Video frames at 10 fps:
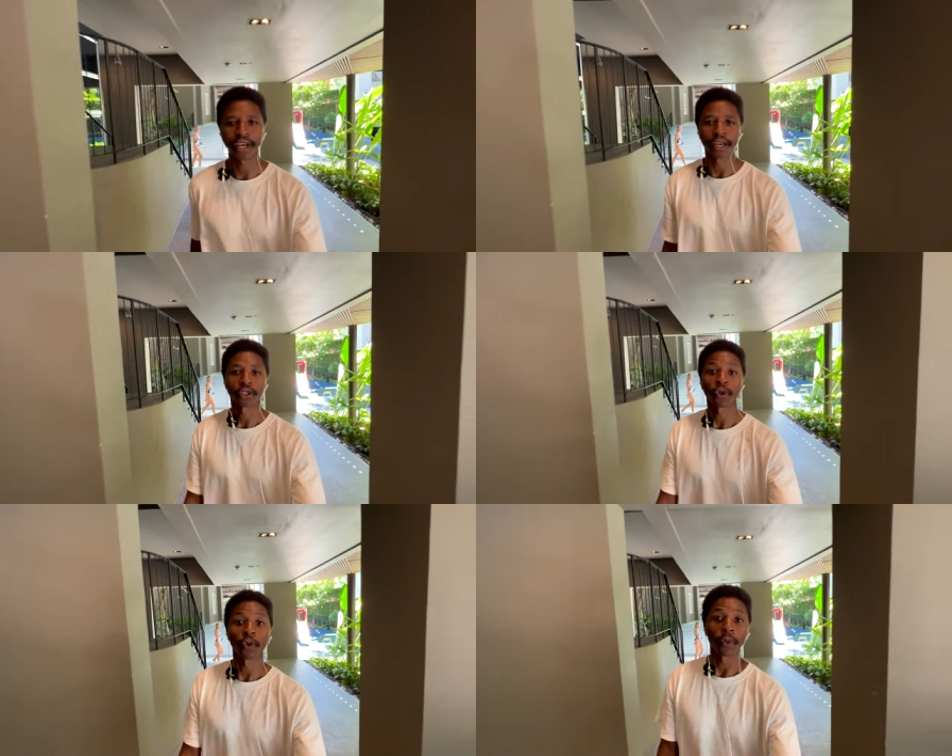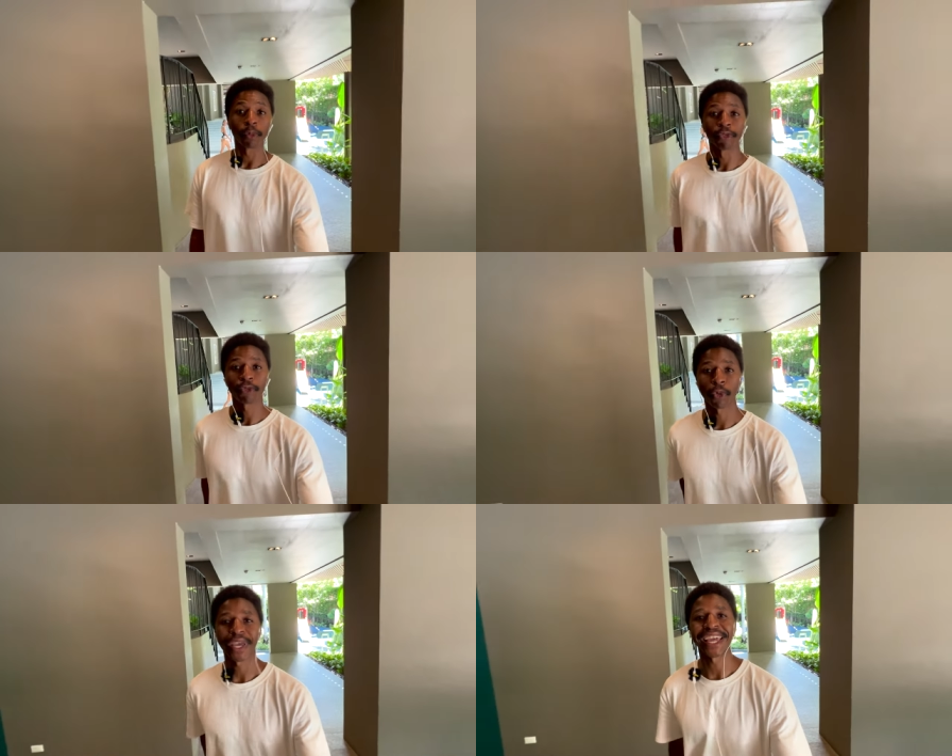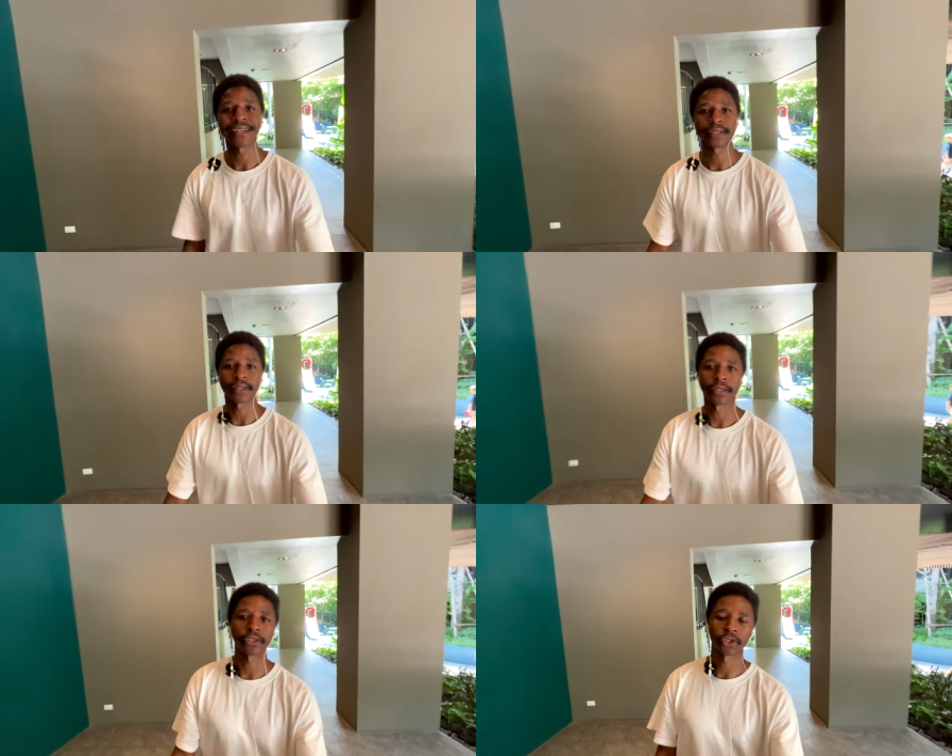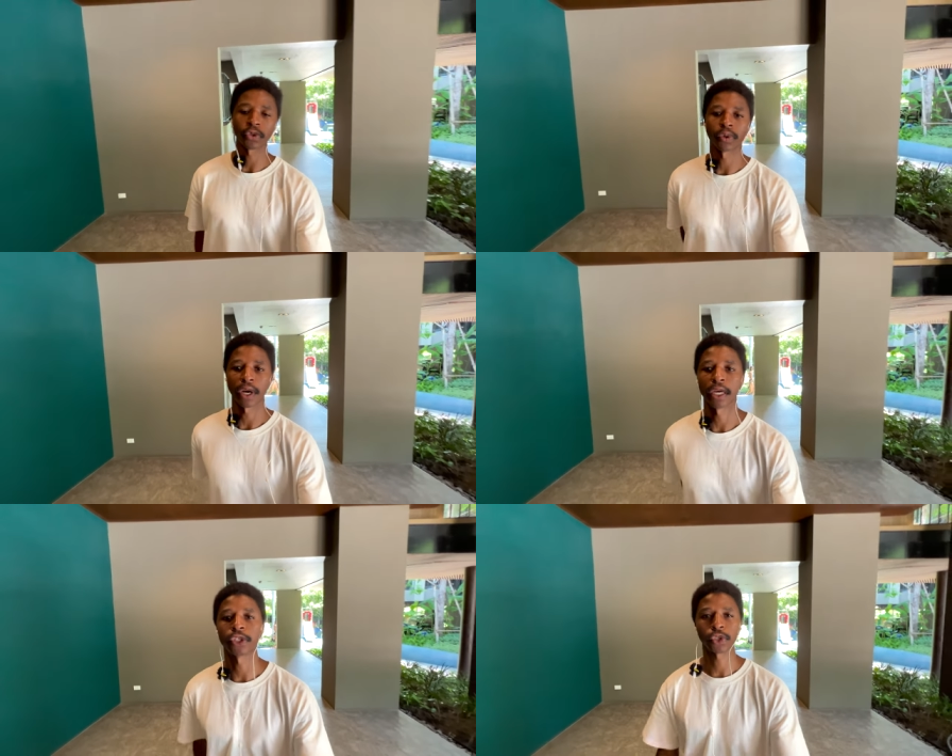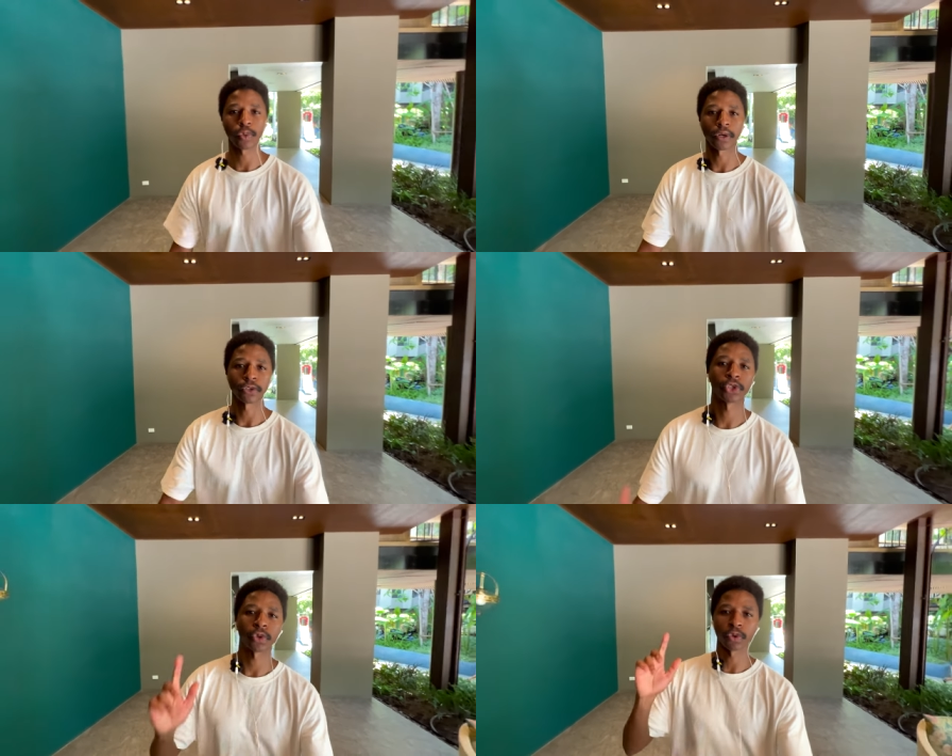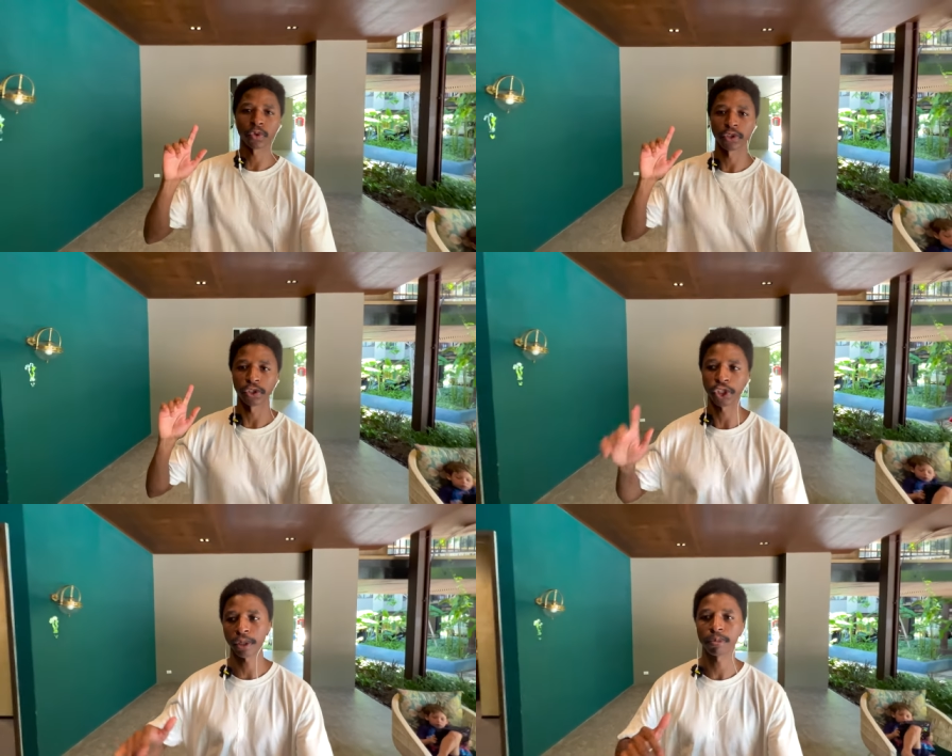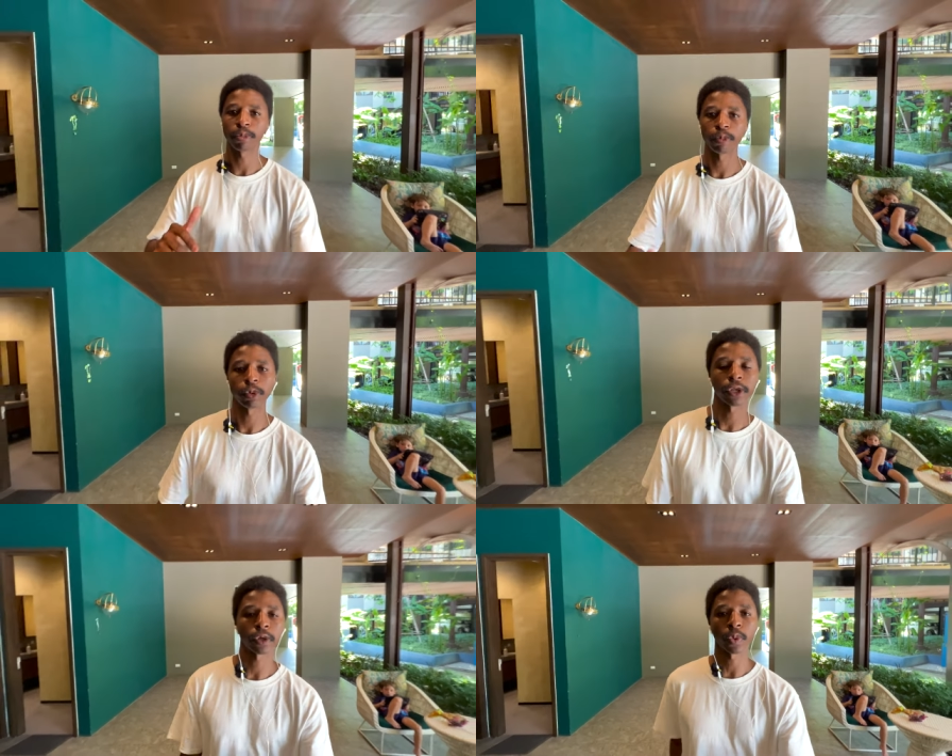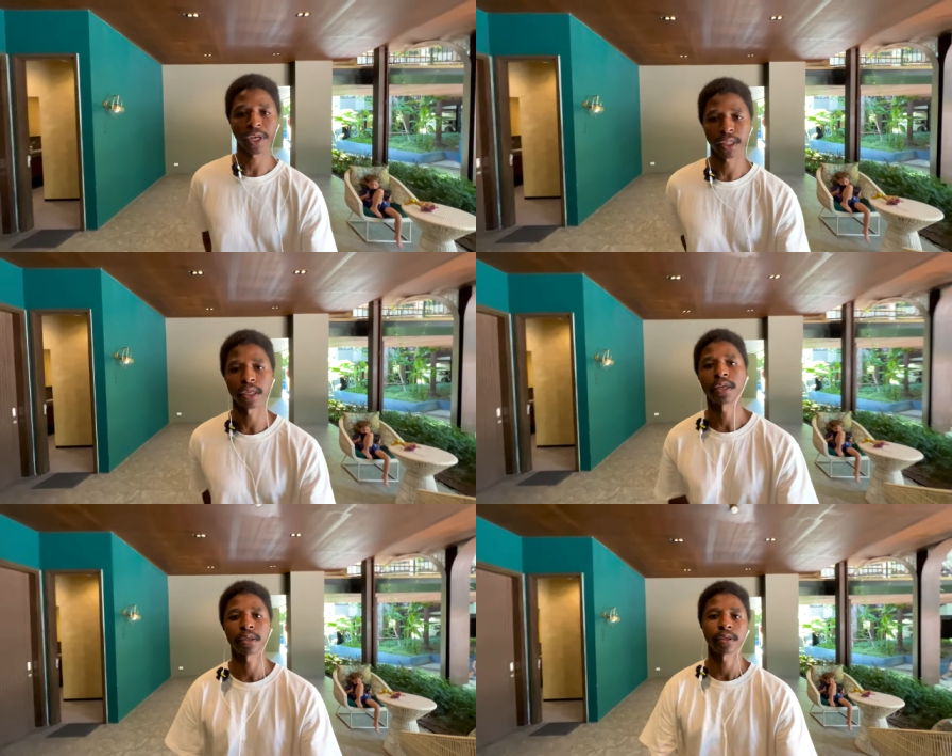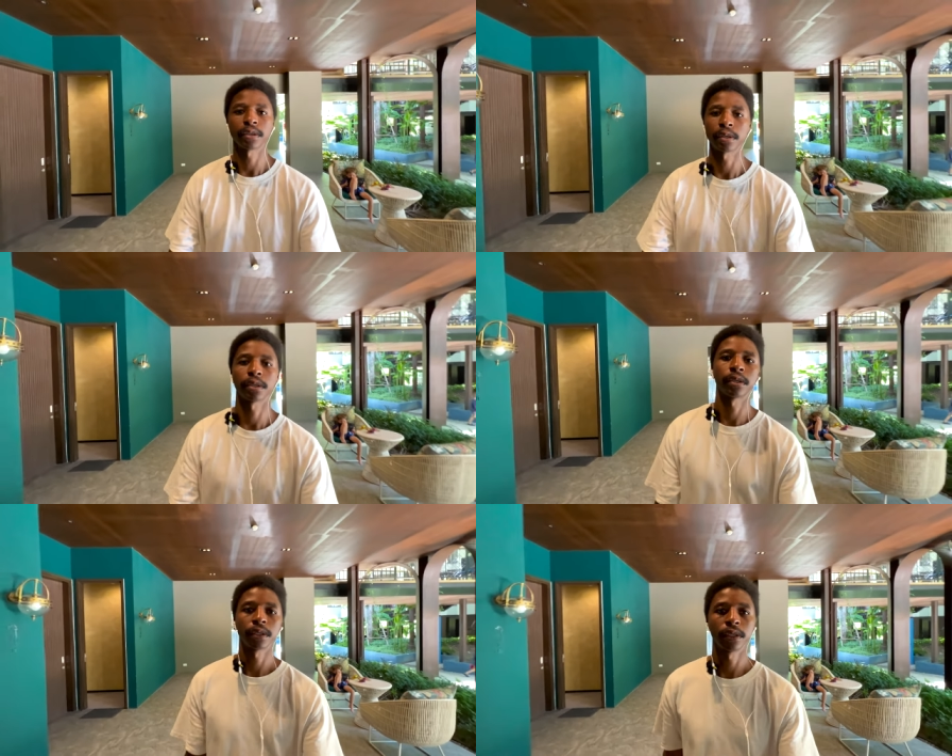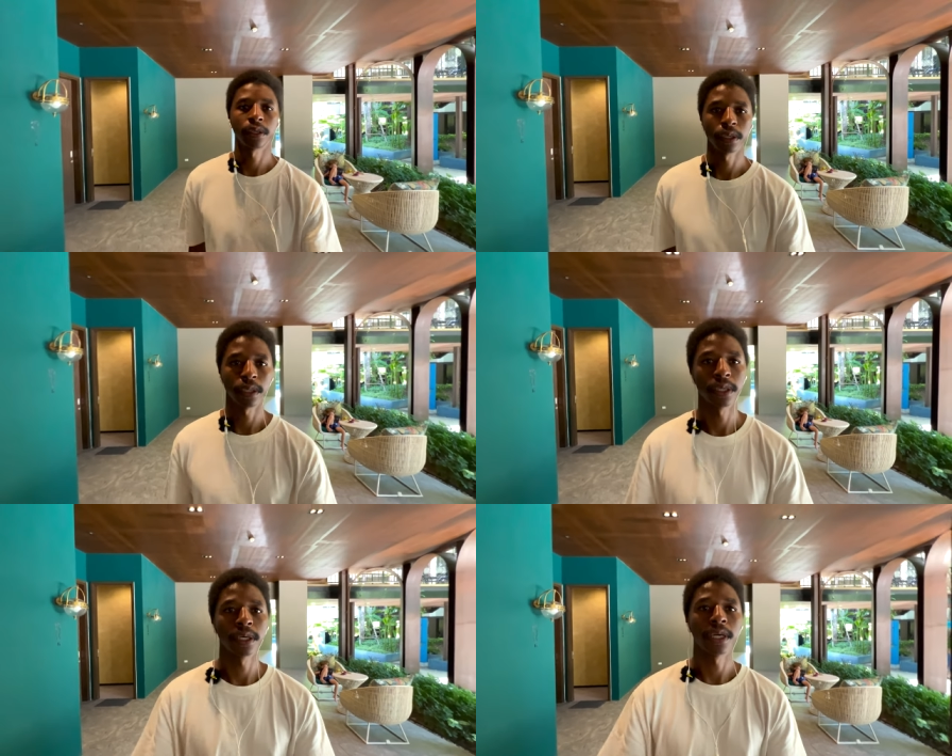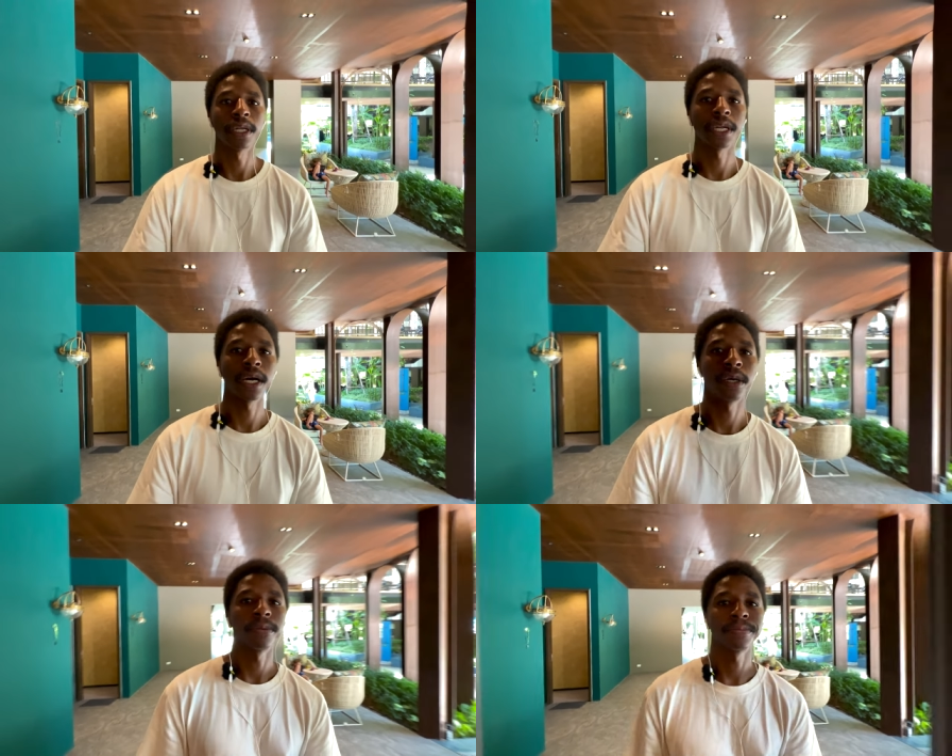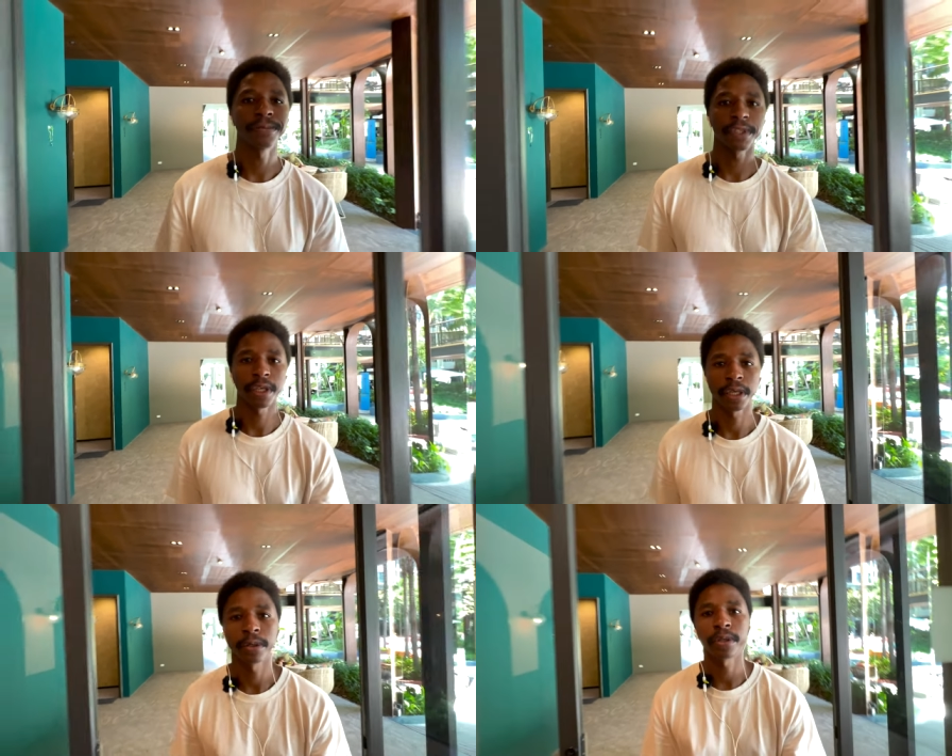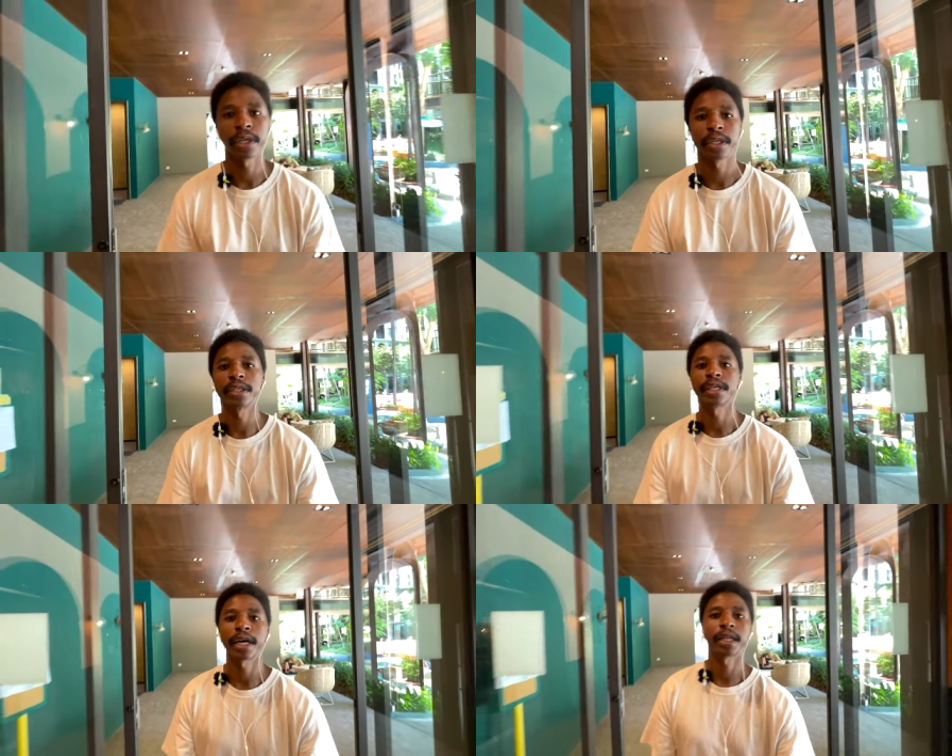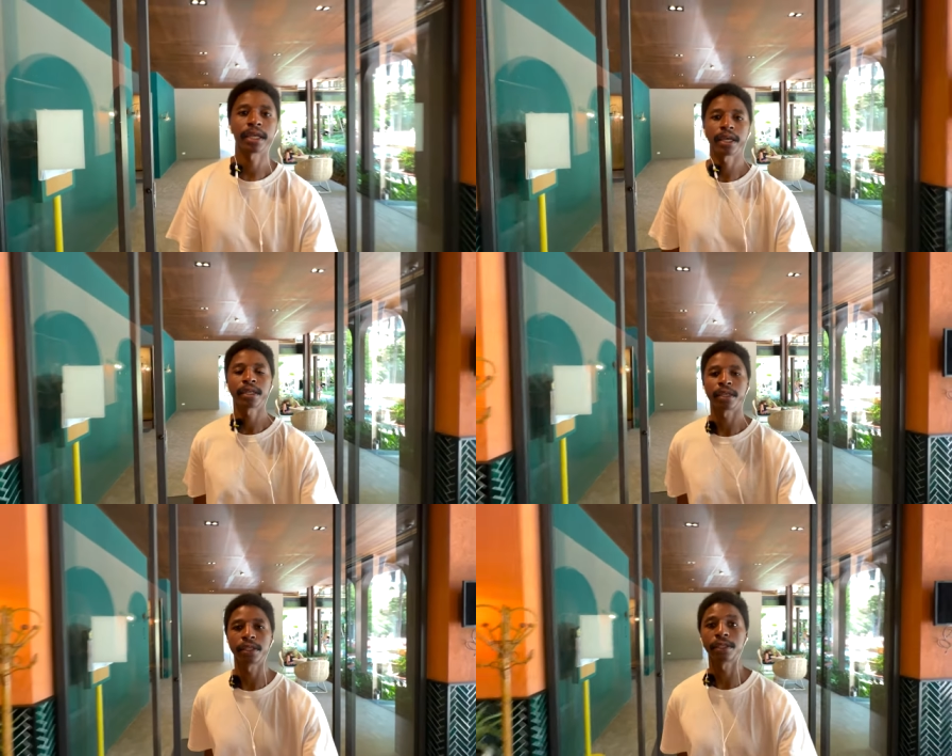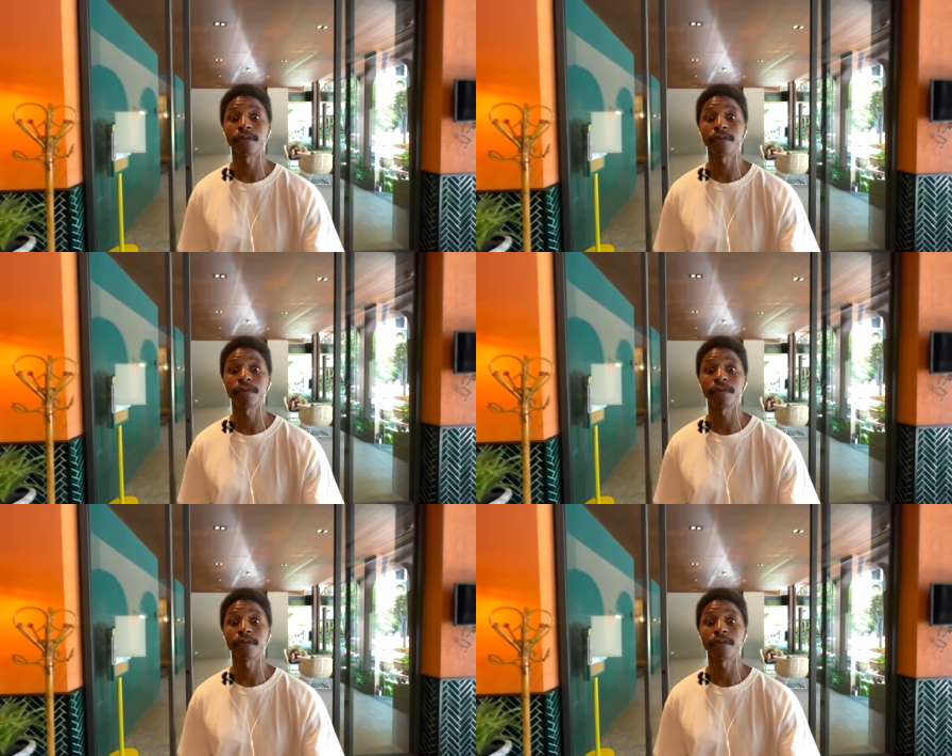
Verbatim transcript: guys, so before we end this tour, I just want to show you the gym pretty quickly. And now here in Thailand, it's